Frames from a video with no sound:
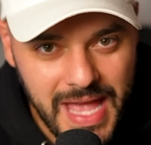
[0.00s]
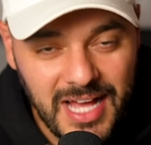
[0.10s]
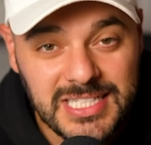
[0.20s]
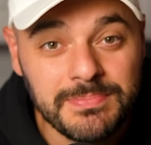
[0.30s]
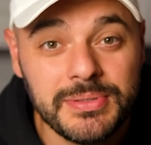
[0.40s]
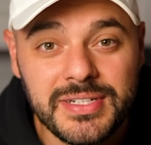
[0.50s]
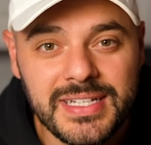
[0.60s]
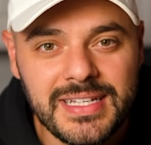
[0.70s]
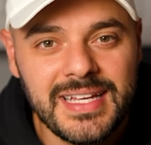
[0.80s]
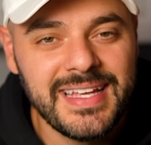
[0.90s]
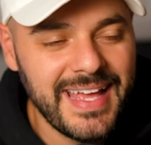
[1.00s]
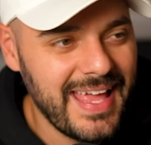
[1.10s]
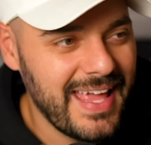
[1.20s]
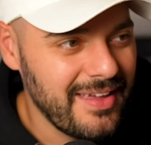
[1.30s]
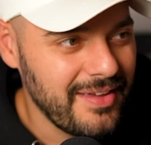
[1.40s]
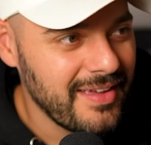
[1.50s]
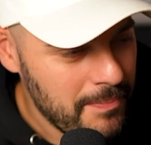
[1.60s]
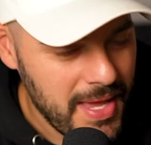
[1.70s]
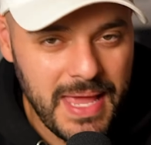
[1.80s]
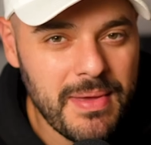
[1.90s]
I was building a
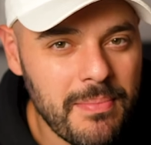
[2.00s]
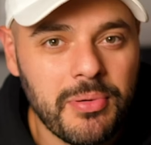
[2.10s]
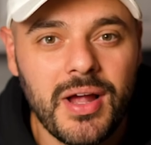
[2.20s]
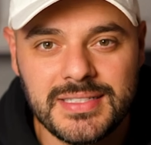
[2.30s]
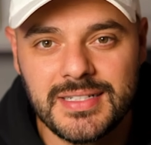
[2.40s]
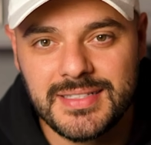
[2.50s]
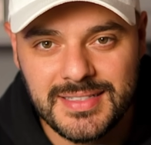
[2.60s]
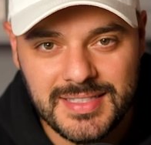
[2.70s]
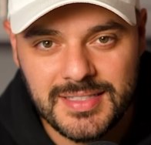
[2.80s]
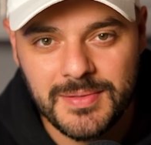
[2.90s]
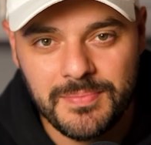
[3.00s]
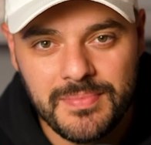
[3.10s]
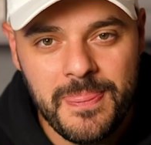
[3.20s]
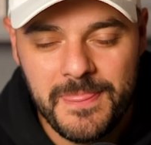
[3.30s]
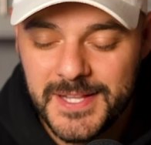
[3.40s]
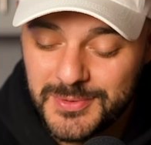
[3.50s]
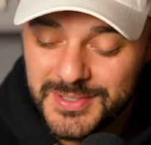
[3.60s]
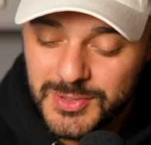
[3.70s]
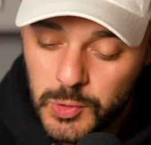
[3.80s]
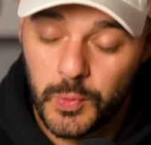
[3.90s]
payment processing system. This
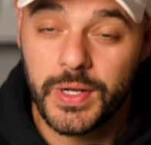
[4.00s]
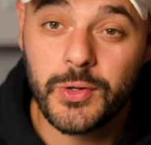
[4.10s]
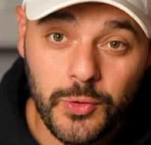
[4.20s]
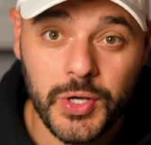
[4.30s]
was critical